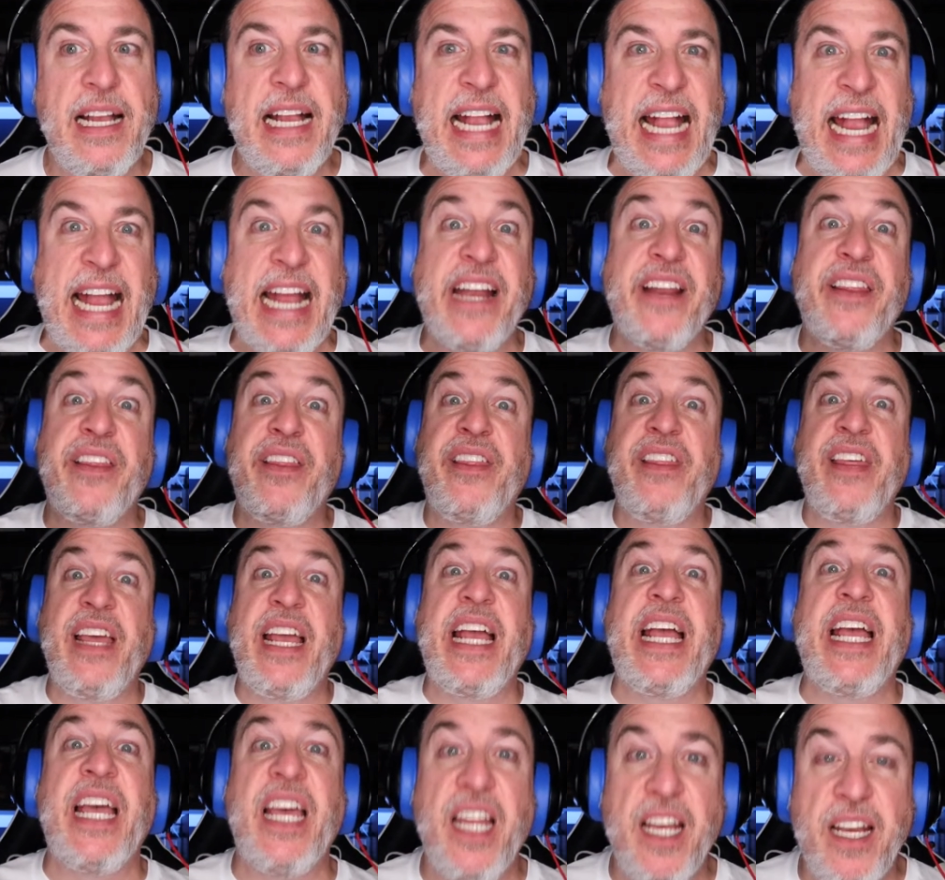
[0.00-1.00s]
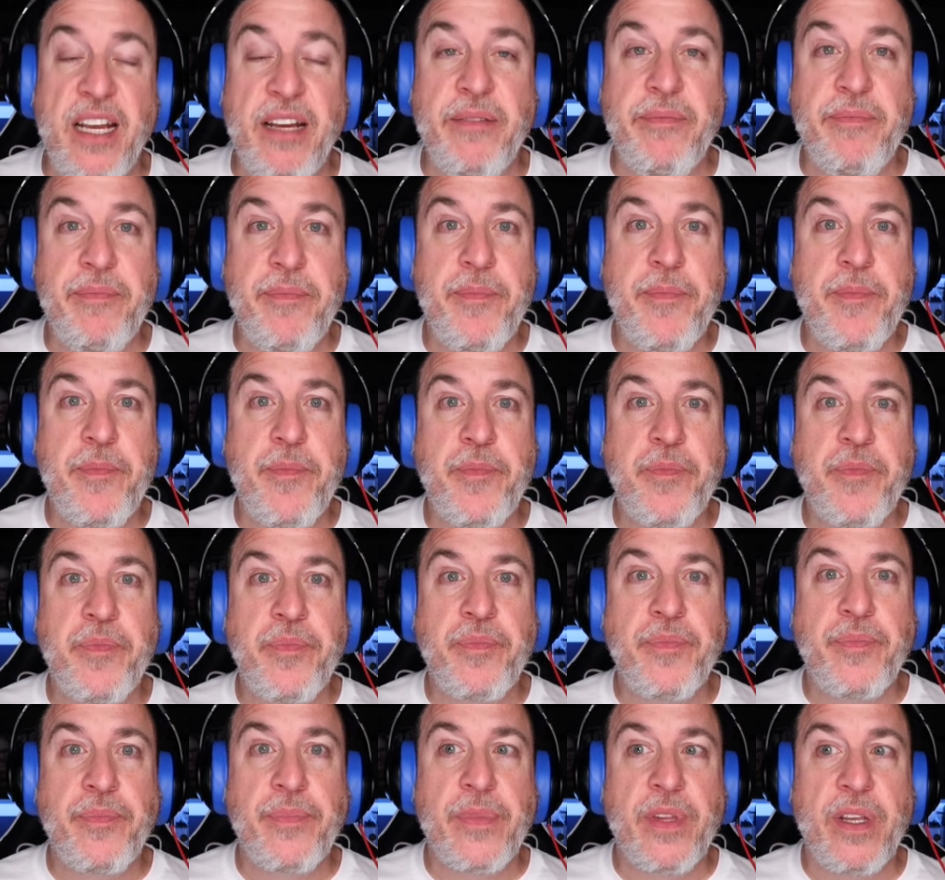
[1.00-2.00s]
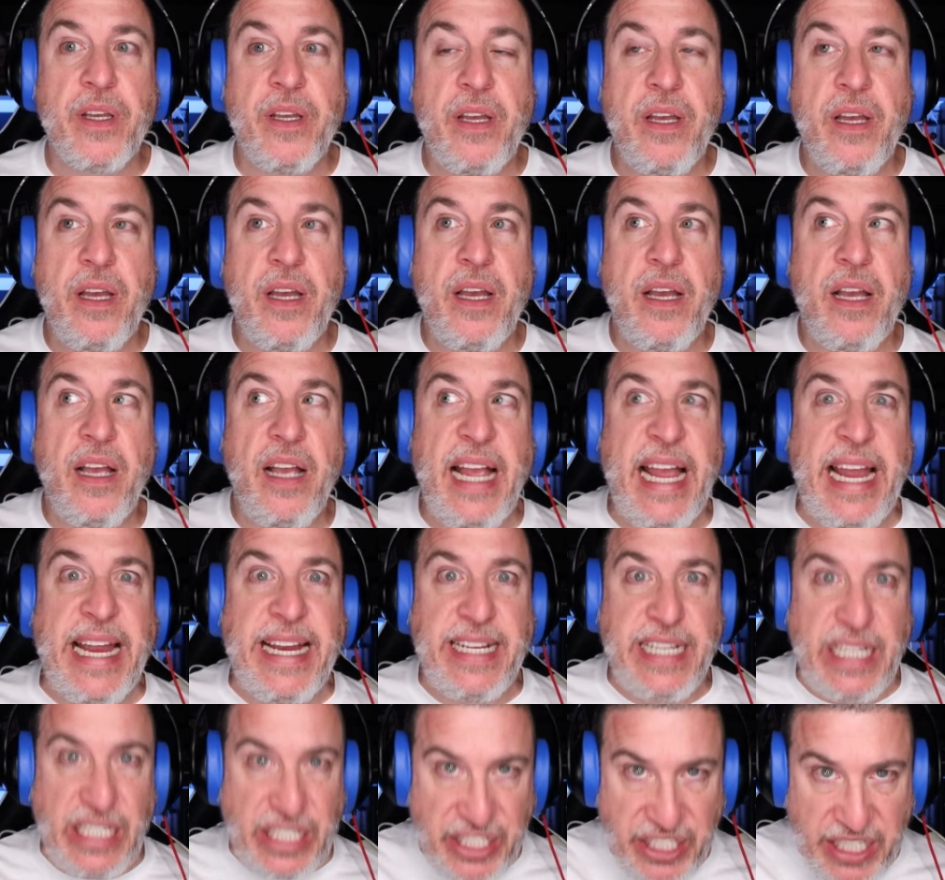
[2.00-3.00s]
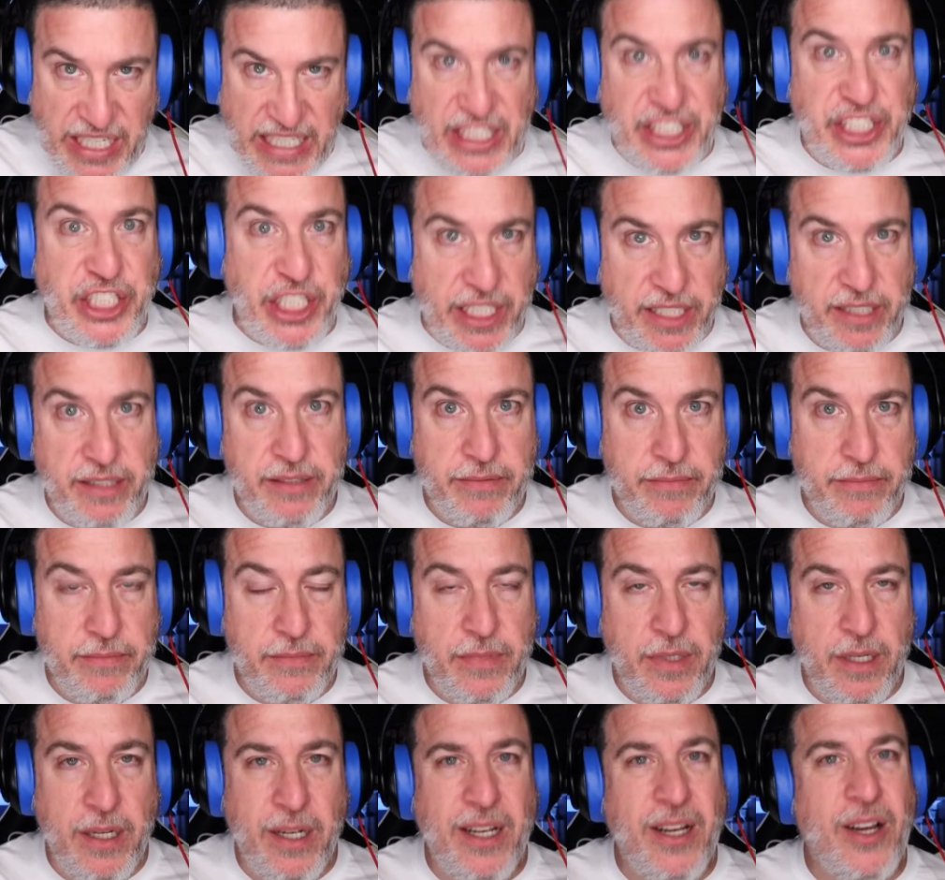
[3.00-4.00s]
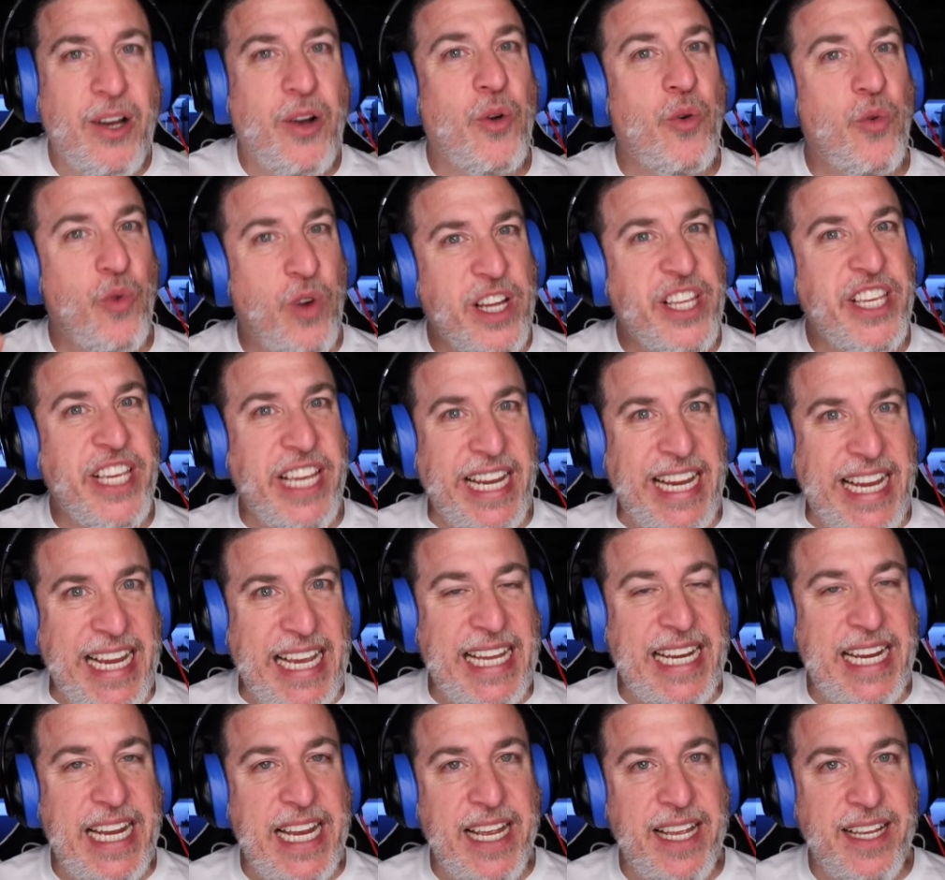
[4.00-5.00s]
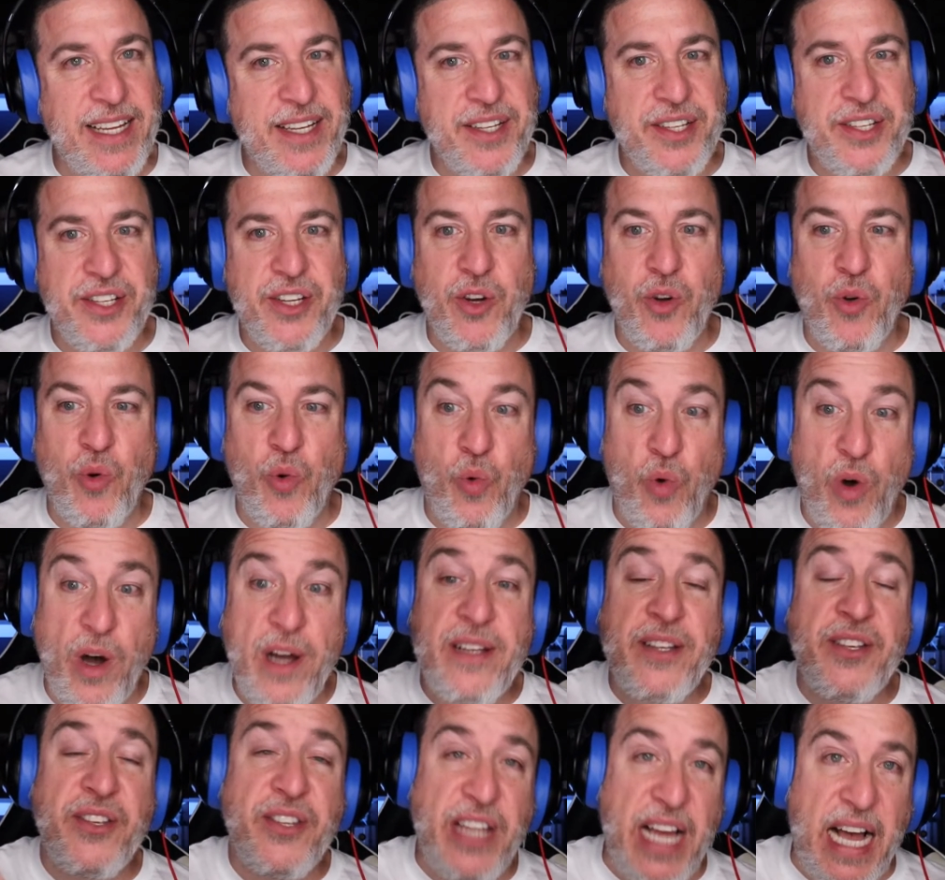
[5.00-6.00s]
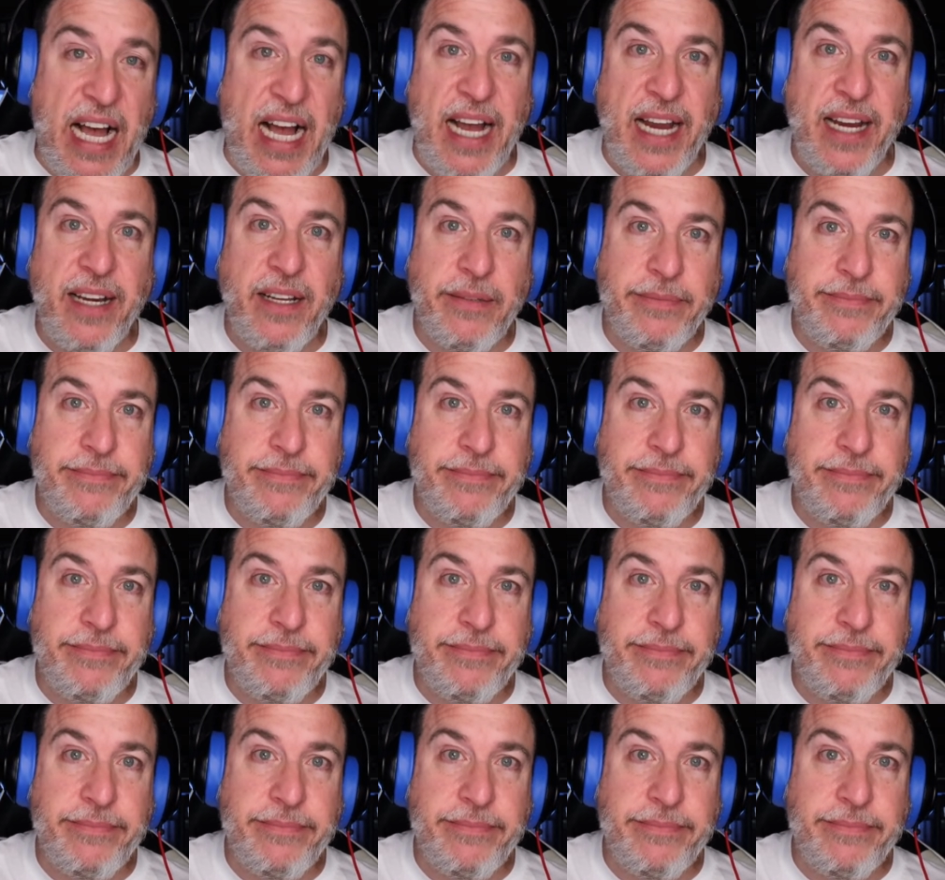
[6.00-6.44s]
And then a decision. What you get is one side,